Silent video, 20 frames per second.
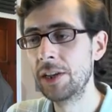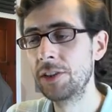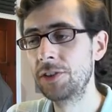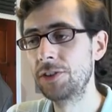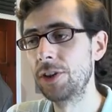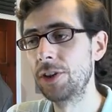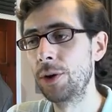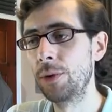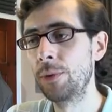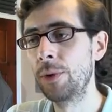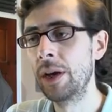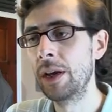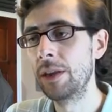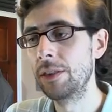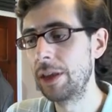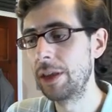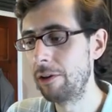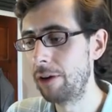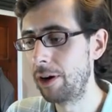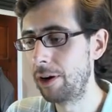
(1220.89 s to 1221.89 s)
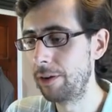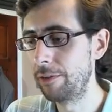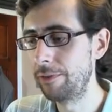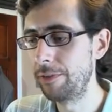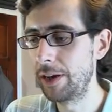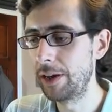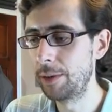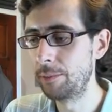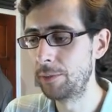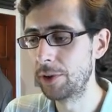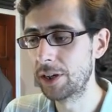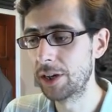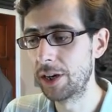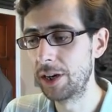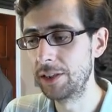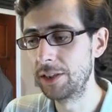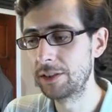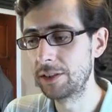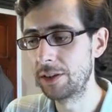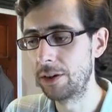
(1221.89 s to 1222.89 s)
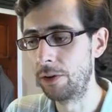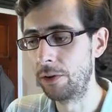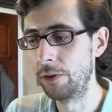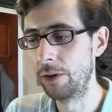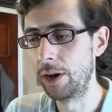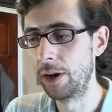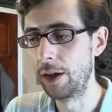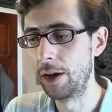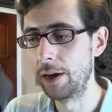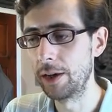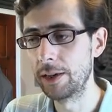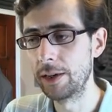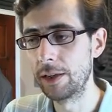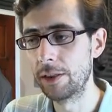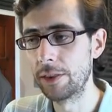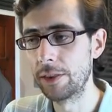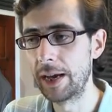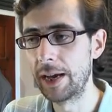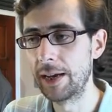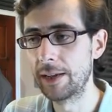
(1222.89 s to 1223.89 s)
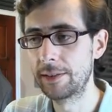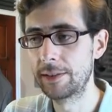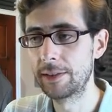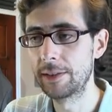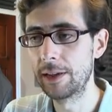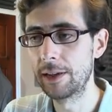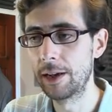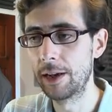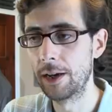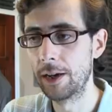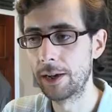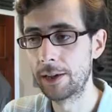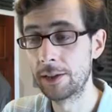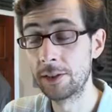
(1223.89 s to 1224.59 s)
So there are a fair number of guides online that uh,